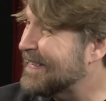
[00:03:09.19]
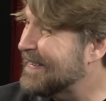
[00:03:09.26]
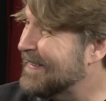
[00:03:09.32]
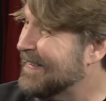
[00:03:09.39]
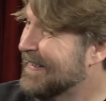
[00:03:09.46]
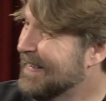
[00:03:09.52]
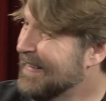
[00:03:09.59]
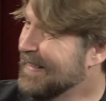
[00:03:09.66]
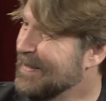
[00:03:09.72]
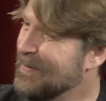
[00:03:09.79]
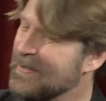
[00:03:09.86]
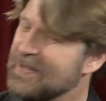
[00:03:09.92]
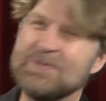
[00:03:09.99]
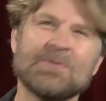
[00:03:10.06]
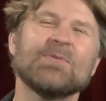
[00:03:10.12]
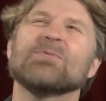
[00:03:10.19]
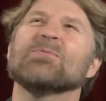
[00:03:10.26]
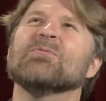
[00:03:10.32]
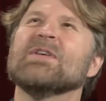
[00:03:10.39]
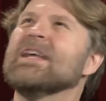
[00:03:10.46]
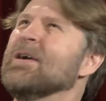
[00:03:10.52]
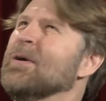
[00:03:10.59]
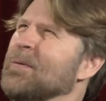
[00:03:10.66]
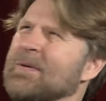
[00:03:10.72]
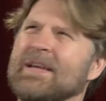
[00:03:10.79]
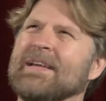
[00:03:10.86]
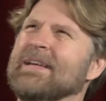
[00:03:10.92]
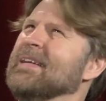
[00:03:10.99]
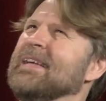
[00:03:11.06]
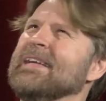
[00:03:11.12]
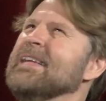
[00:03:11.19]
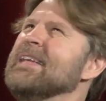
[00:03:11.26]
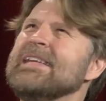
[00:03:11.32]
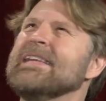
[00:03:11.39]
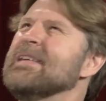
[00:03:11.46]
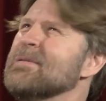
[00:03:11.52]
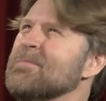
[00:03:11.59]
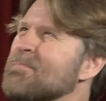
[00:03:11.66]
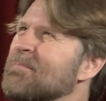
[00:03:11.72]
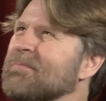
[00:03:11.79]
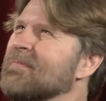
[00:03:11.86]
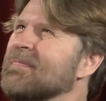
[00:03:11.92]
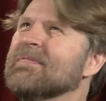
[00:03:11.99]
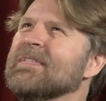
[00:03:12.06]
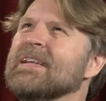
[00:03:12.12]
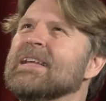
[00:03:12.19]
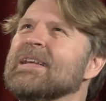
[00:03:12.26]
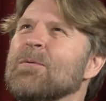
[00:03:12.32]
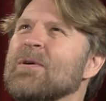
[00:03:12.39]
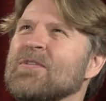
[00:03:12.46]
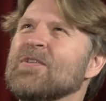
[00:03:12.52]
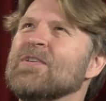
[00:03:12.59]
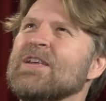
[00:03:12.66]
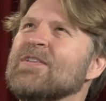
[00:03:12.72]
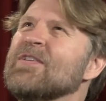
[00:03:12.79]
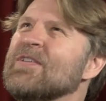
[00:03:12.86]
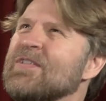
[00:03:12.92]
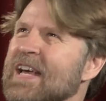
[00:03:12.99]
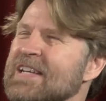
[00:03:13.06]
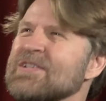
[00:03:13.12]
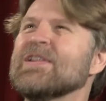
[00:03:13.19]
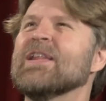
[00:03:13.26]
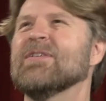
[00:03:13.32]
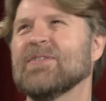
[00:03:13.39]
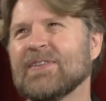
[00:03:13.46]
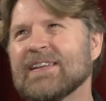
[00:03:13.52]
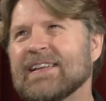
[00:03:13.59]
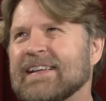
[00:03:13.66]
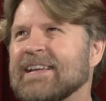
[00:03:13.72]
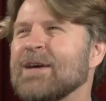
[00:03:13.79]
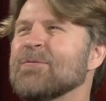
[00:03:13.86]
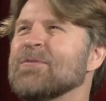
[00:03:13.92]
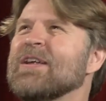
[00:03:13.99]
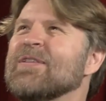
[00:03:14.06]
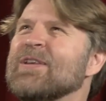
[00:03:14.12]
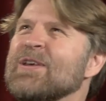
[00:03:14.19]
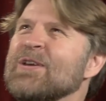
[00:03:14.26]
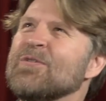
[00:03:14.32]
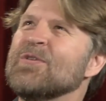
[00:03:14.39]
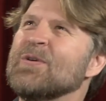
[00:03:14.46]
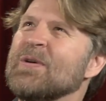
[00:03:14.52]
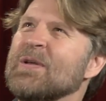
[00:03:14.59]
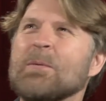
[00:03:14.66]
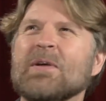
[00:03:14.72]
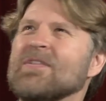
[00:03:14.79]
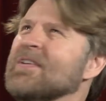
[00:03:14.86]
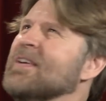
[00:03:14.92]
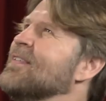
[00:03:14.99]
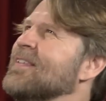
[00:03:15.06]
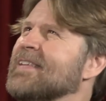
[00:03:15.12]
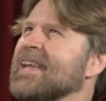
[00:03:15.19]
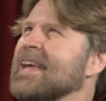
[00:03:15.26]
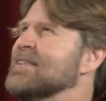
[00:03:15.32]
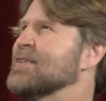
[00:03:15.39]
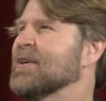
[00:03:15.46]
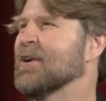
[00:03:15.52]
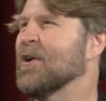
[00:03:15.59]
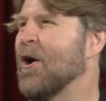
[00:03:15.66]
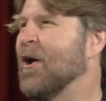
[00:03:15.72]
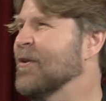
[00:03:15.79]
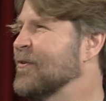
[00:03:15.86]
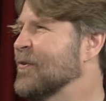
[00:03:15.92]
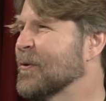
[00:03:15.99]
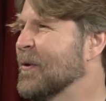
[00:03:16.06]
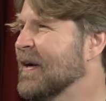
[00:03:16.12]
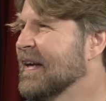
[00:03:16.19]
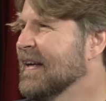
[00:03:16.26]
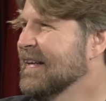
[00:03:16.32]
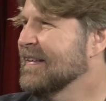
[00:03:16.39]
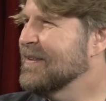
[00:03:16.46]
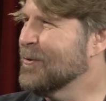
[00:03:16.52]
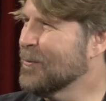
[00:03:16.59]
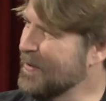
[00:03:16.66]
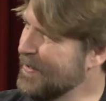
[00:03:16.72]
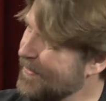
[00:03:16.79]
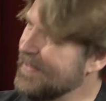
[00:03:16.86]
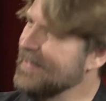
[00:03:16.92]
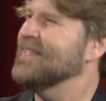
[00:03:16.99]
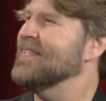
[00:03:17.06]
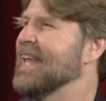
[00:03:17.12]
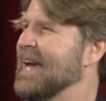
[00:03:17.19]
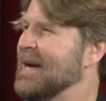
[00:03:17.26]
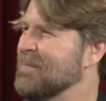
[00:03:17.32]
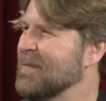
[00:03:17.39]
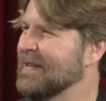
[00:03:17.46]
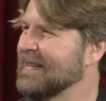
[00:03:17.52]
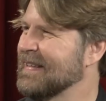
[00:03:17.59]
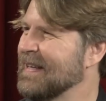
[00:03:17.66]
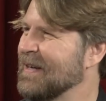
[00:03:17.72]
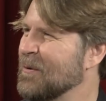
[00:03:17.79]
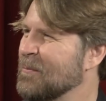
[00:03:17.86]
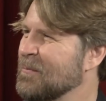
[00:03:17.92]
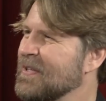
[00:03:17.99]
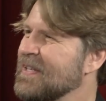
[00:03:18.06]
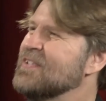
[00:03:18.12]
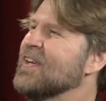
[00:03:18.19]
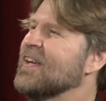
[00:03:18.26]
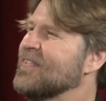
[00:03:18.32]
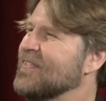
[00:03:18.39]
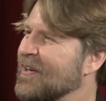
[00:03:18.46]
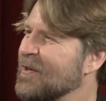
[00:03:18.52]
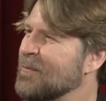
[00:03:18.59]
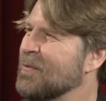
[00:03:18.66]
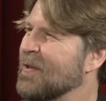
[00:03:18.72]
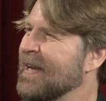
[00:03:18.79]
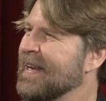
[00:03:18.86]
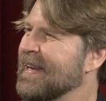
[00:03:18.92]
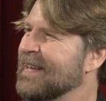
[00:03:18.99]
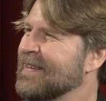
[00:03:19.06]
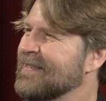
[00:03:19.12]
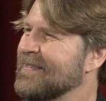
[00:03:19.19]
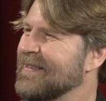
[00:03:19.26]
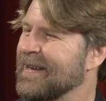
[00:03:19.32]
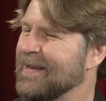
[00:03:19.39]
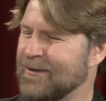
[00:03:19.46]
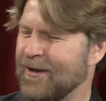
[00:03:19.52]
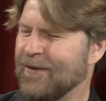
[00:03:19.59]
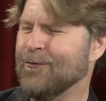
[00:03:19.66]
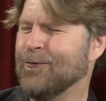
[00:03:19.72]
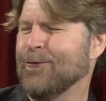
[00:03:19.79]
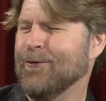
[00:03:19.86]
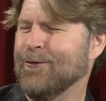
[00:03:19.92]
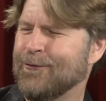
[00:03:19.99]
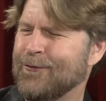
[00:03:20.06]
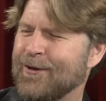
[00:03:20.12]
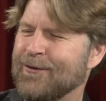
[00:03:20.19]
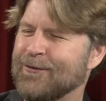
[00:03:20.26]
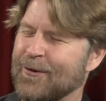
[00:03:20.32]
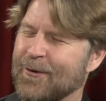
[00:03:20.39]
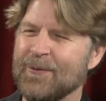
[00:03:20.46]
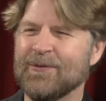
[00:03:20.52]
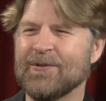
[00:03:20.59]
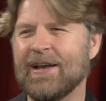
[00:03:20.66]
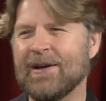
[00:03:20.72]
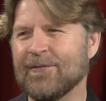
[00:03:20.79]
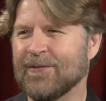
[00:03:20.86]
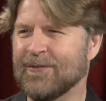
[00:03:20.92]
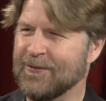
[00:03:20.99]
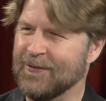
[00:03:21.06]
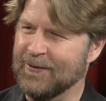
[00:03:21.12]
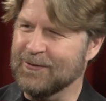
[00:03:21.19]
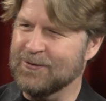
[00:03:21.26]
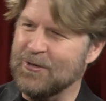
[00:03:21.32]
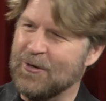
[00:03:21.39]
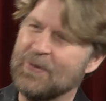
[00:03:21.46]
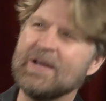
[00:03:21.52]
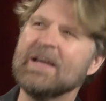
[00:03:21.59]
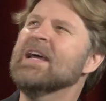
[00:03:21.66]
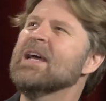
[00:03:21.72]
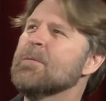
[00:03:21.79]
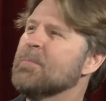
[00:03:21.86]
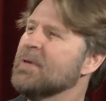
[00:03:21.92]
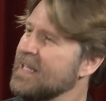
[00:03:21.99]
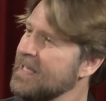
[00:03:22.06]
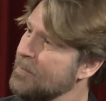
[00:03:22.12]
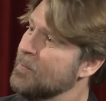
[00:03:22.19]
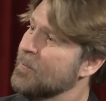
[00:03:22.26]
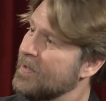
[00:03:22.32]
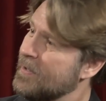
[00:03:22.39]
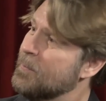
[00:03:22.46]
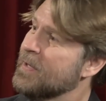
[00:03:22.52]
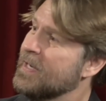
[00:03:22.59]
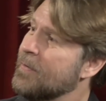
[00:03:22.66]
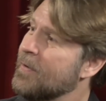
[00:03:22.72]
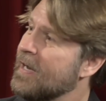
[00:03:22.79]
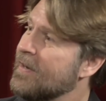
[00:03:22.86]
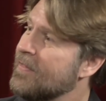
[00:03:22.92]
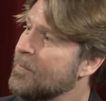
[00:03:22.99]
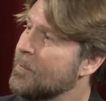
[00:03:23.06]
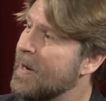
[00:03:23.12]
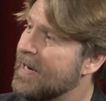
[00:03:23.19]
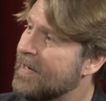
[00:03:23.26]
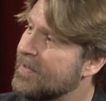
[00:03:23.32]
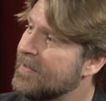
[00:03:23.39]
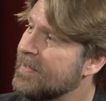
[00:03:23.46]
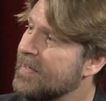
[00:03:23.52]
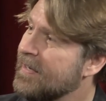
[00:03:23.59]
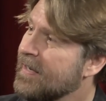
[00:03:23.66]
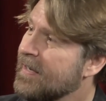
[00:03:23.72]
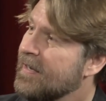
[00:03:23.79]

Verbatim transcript: You know, oh which gosh. was you know, and he didn't it wasn't his intention. That's he comes out in the interview. It wasn't his intention at all to right. to release that. But you know, DJ started playing it and saying, "Guess who this is?" You know, it was kind of this little joke. But he really recreated the record.